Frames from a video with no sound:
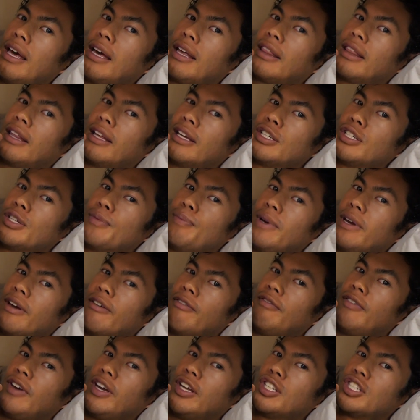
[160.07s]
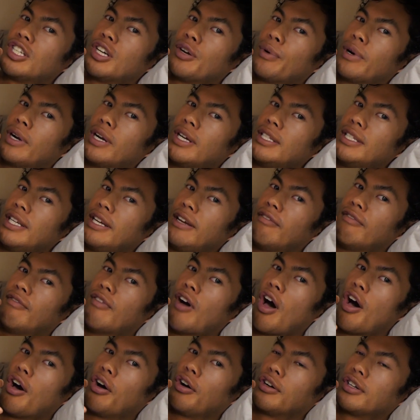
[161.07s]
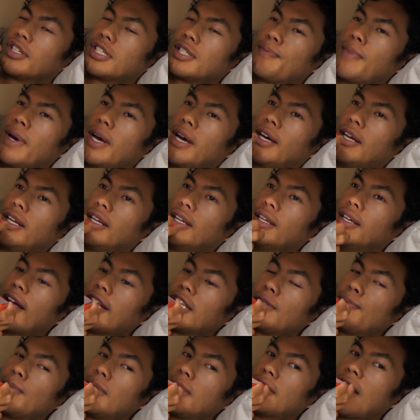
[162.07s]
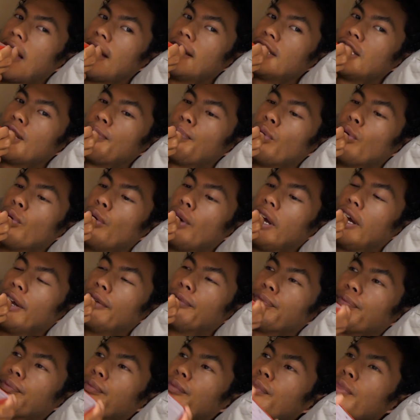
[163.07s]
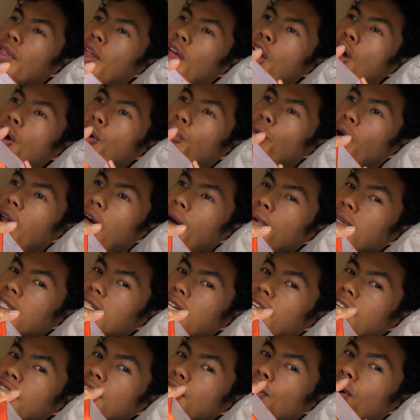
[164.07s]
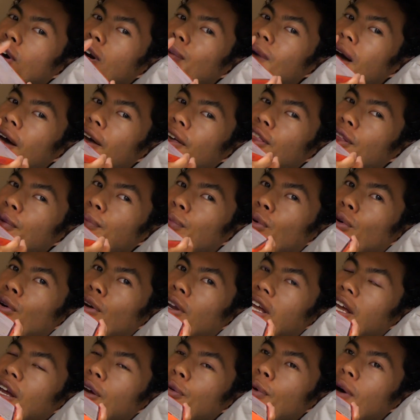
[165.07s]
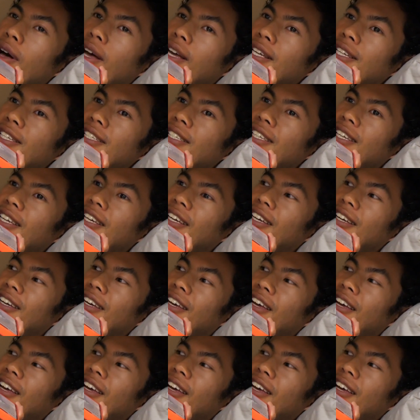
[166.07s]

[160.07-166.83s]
like there should be a feature where it defogs, but that's besides the point. What I was going to talk about in the morning was